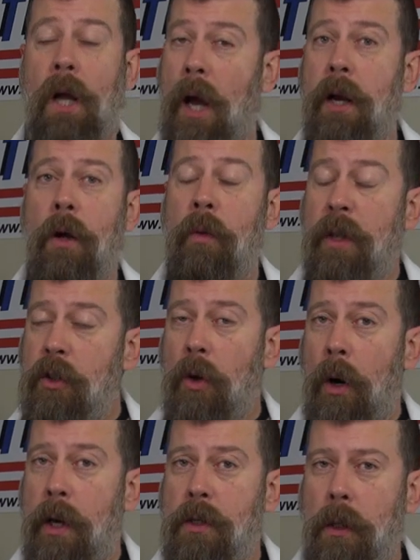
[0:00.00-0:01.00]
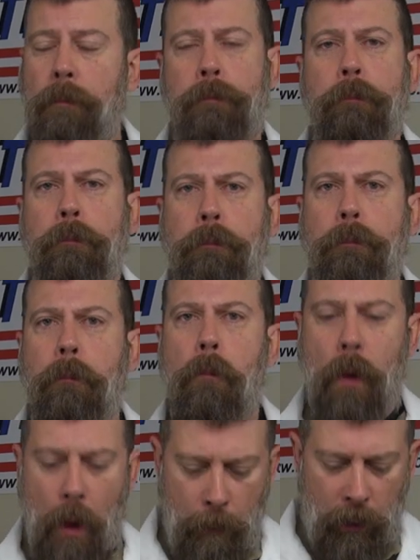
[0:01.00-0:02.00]
I know that's crazy,
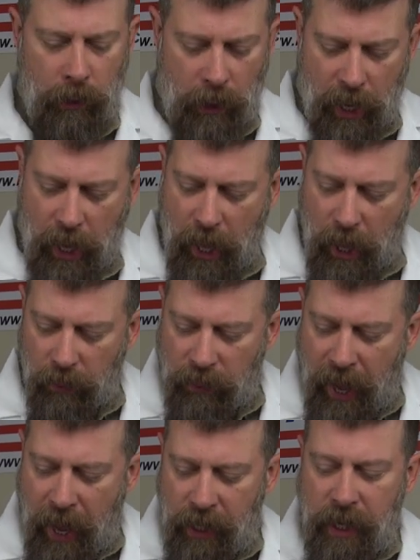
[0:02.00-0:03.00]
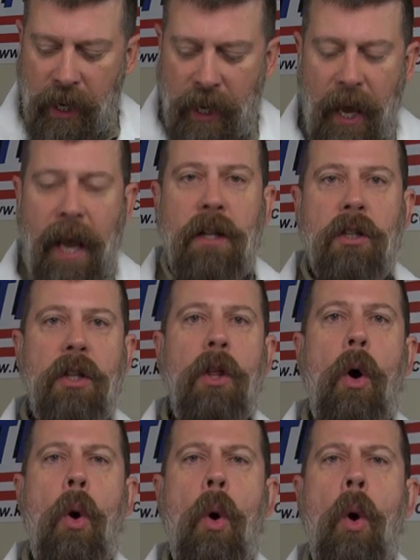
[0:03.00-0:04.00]
but that negates
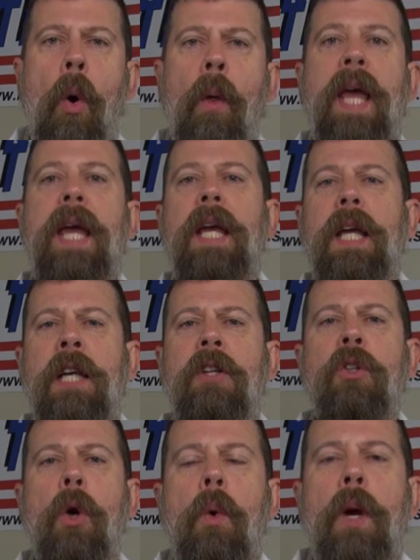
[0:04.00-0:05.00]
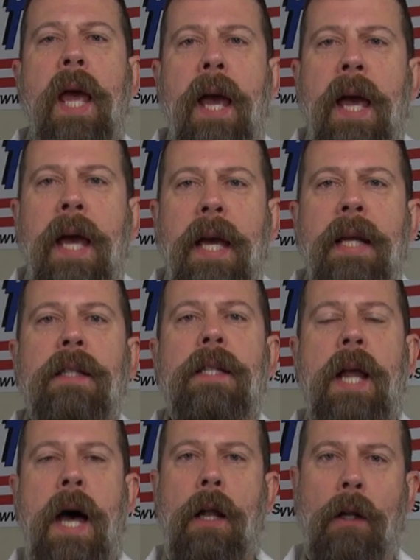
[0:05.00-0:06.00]
the whole, it's okay, it's
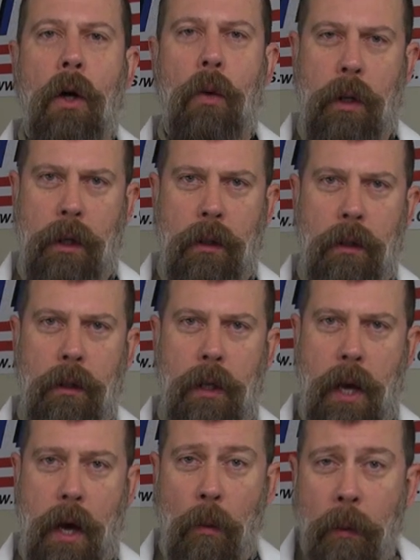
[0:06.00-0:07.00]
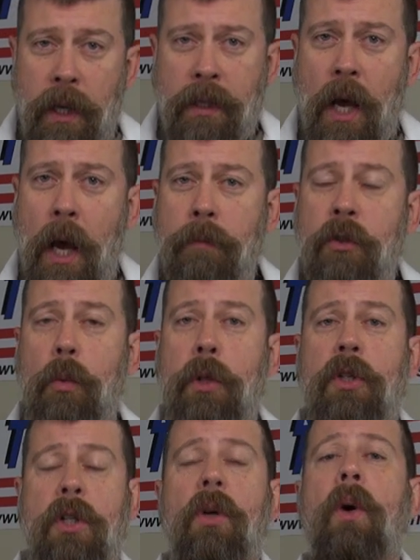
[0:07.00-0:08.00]
not loaded. How many times do we
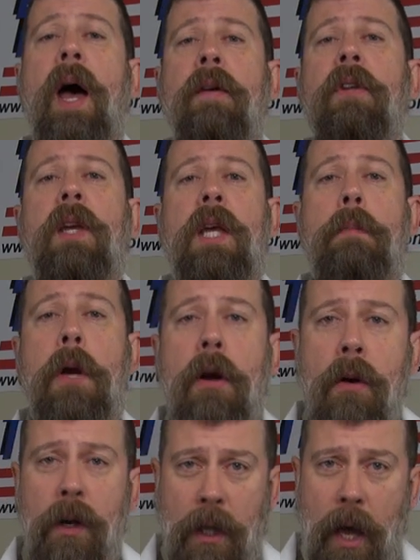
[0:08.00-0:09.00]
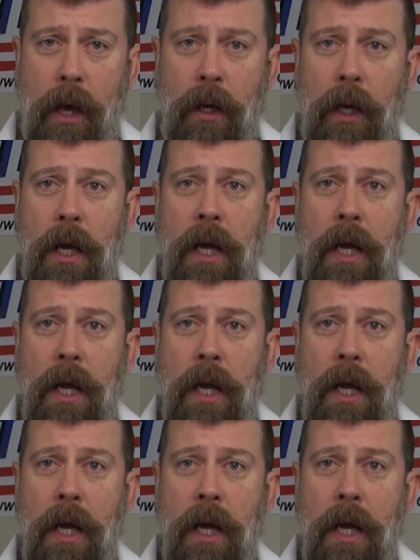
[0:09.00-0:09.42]
still have to keep hearing that?